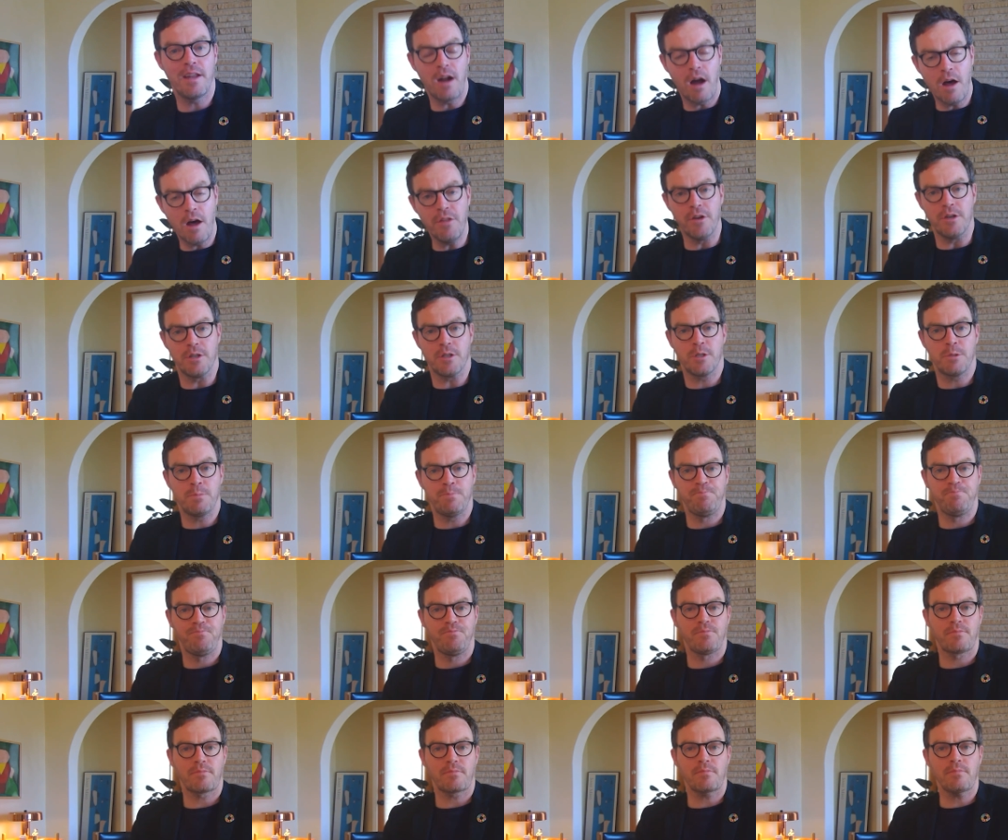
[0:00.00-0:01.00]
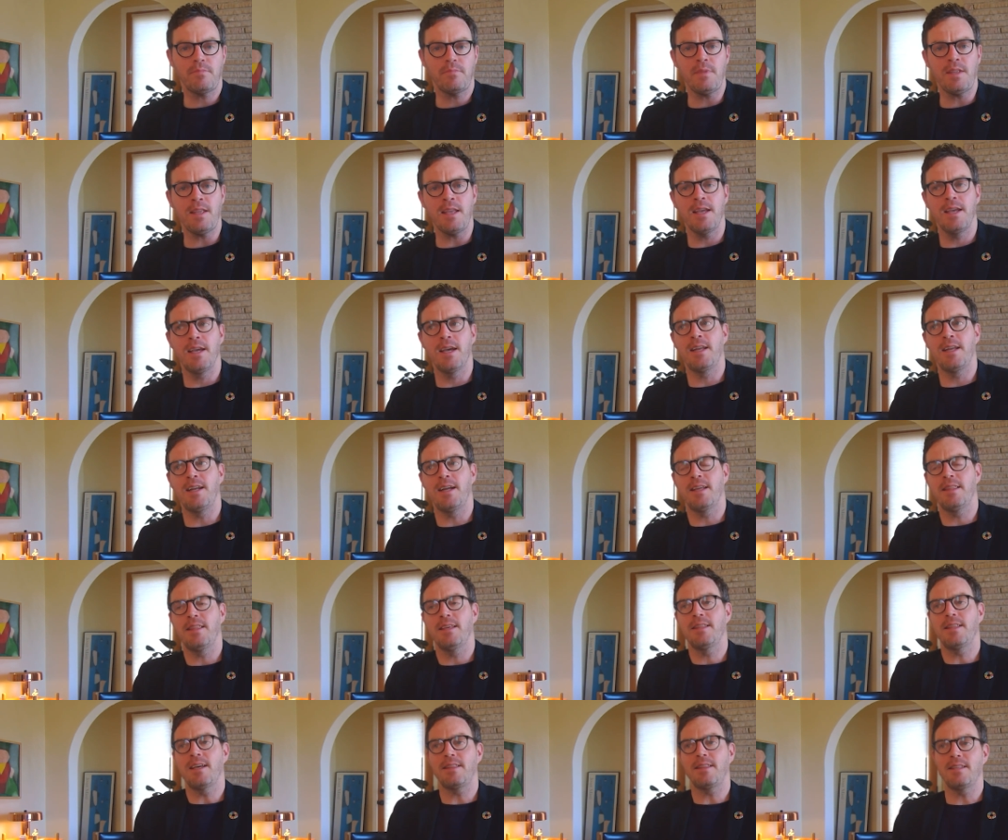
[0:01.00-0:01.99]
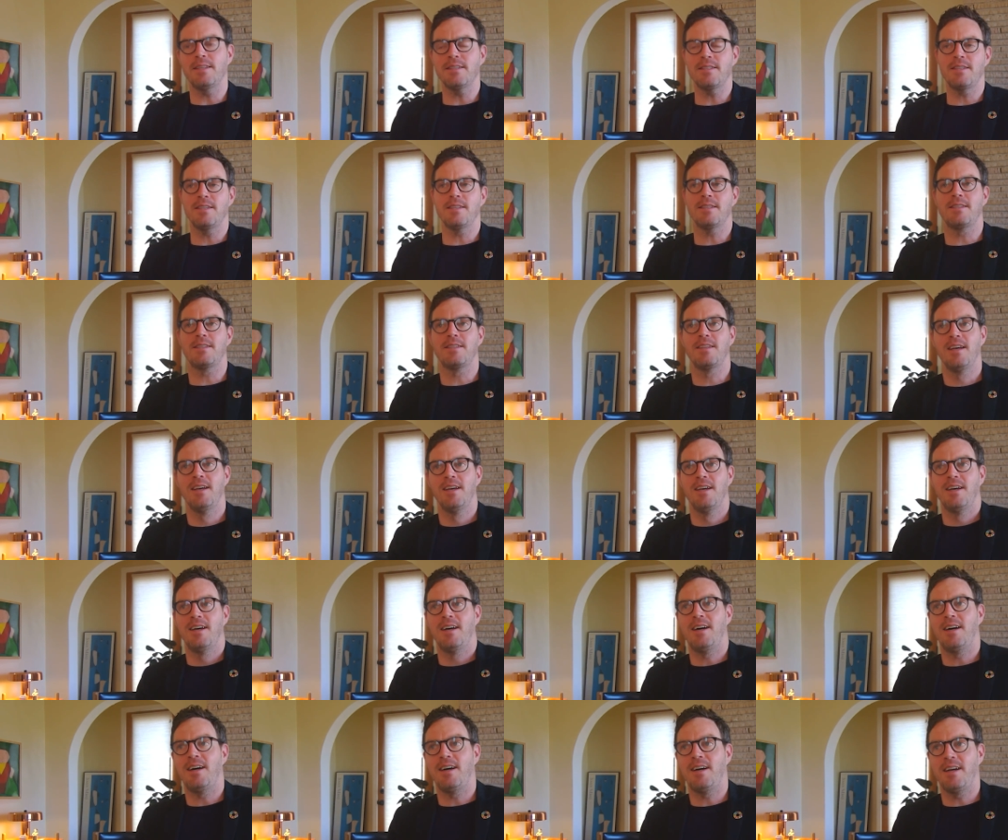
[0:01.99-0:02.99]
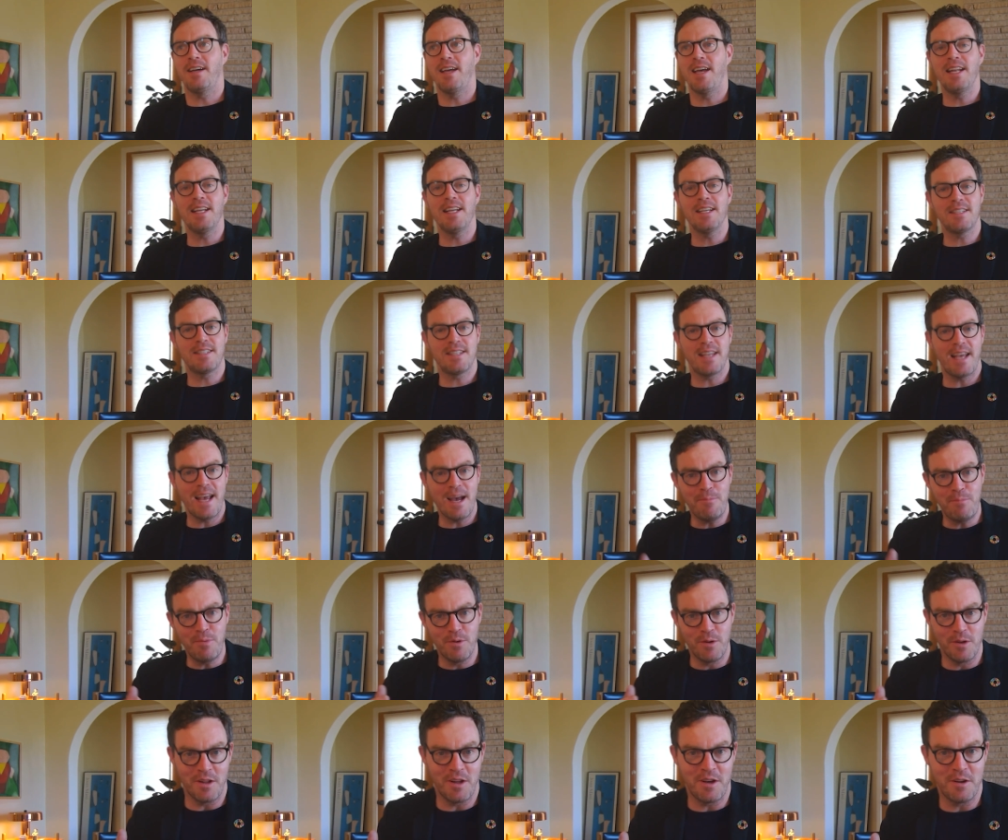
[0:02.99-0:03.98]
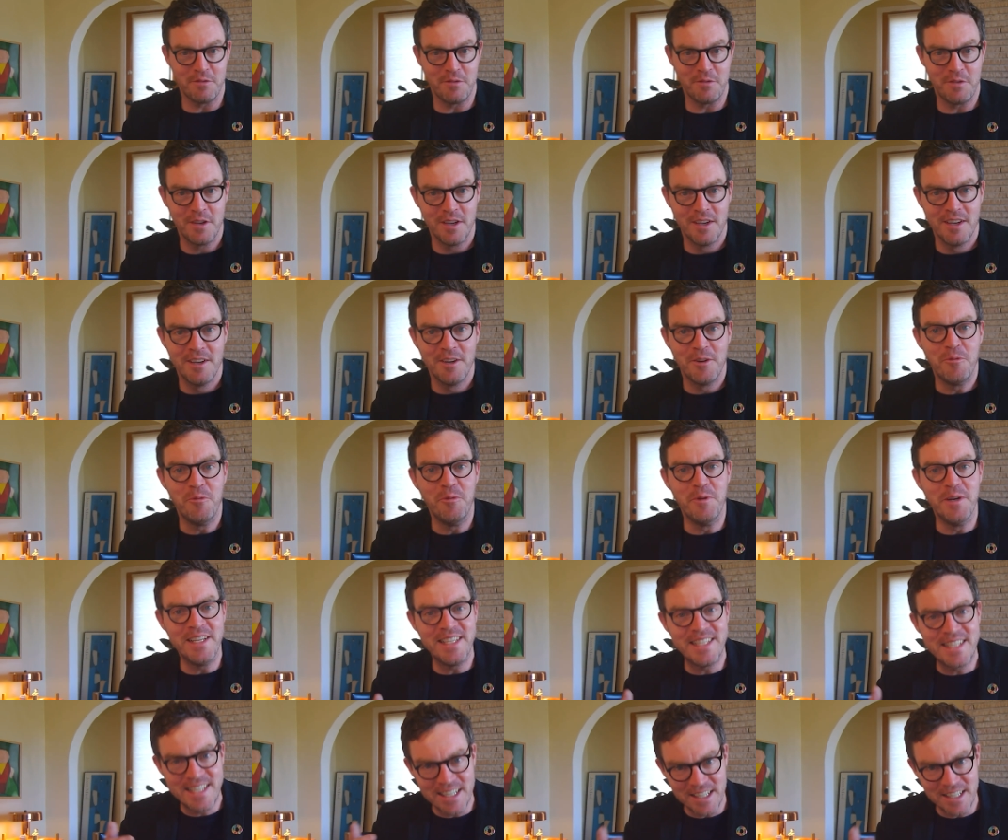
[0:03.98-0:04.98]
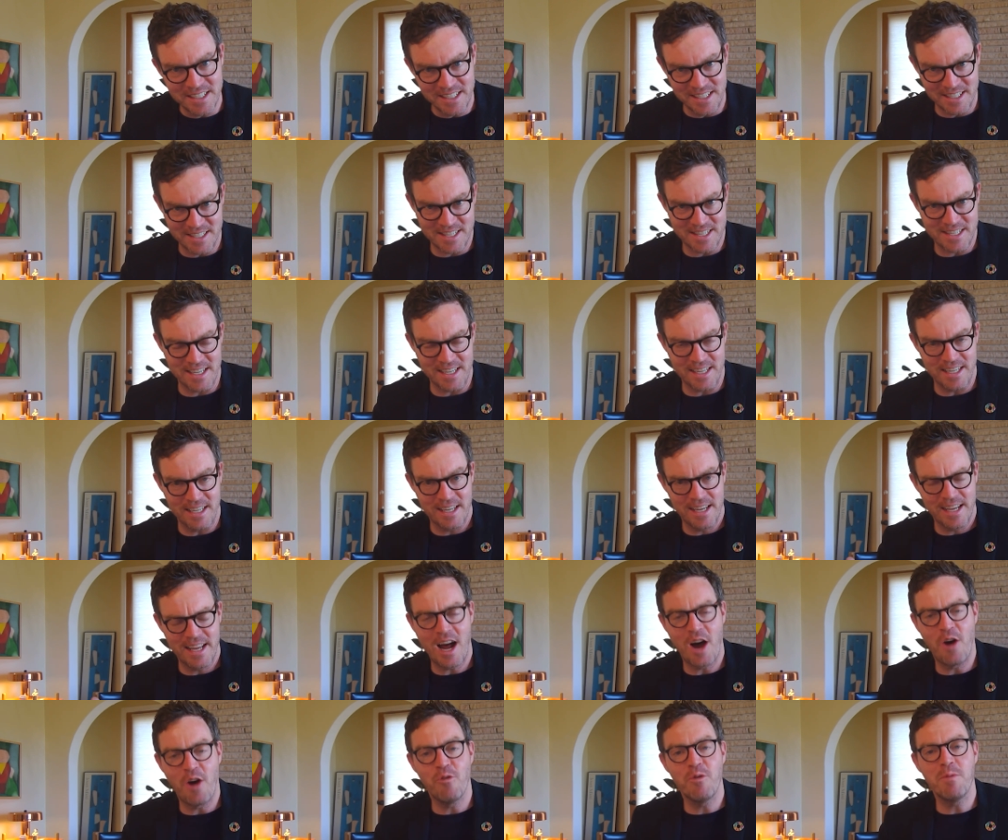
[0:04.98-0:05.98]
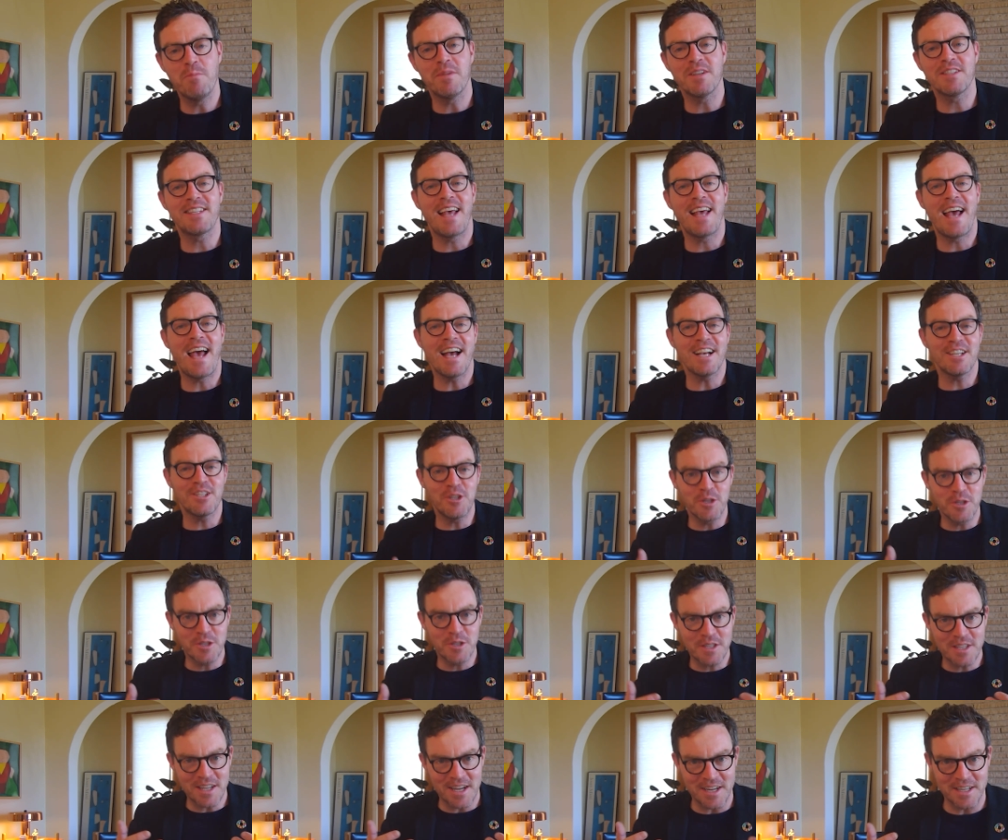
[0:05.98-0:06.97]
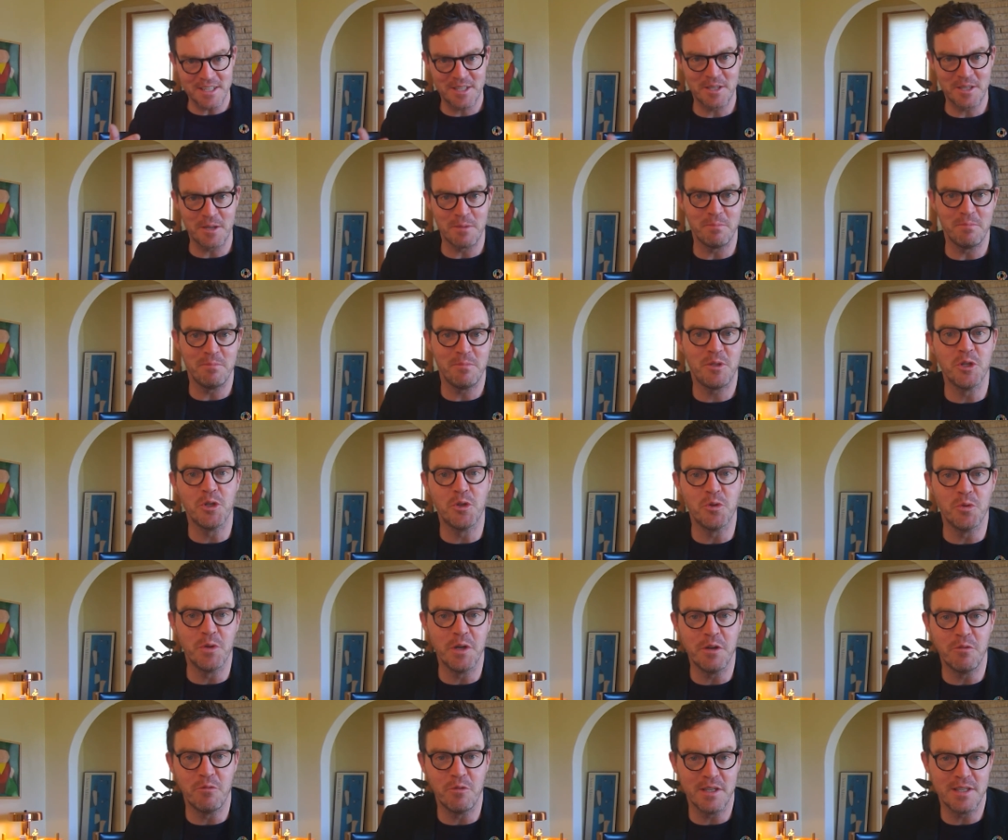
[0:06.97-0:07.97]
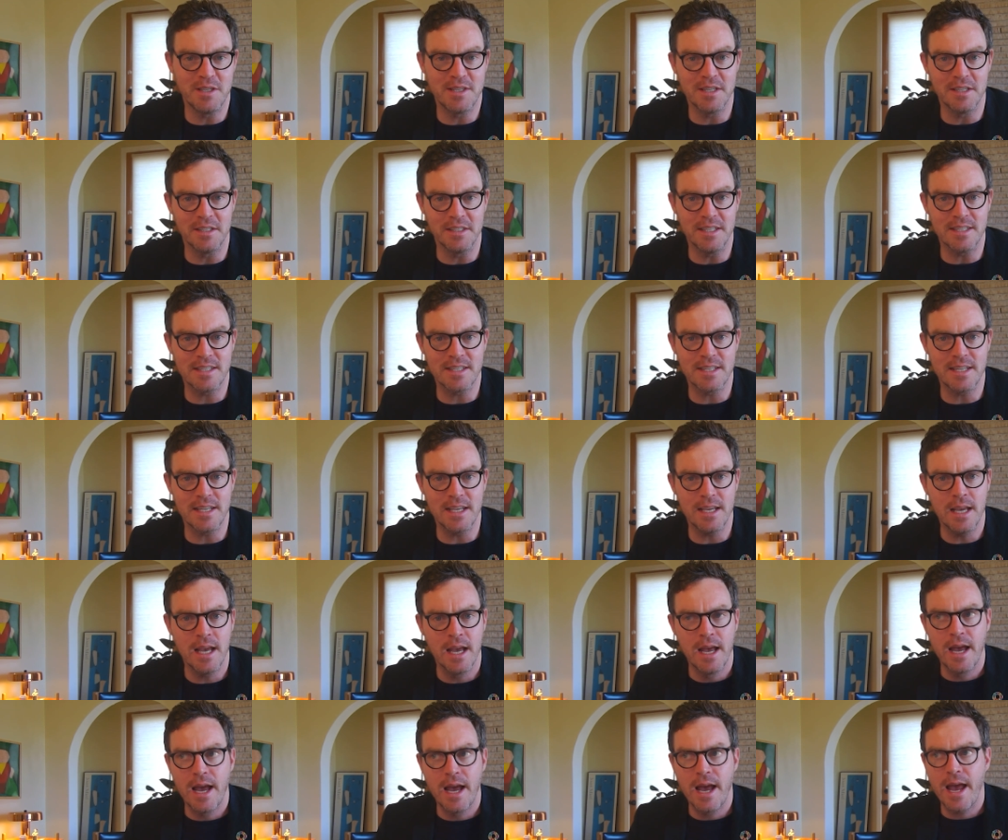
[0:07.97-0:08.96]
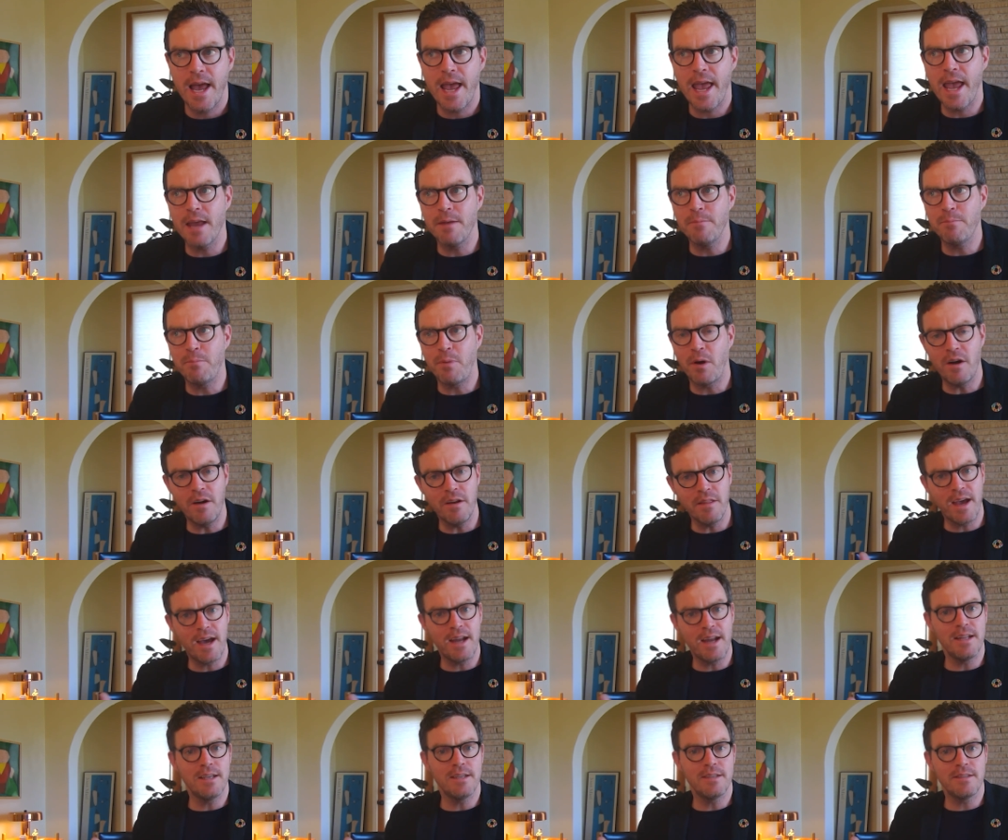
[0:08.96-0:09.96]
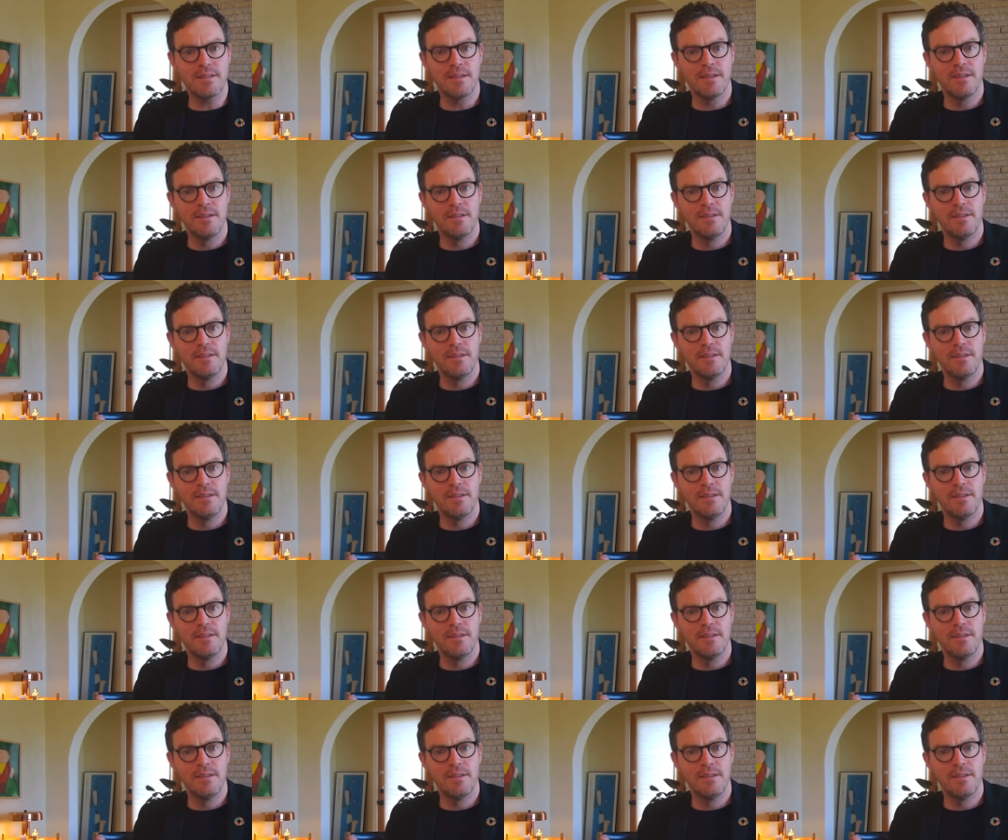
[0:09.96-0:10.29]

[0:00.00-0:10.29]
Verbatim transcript: others. And I think that this is an example of resiliency and how we must exercise some degree of resiliency. And part of that is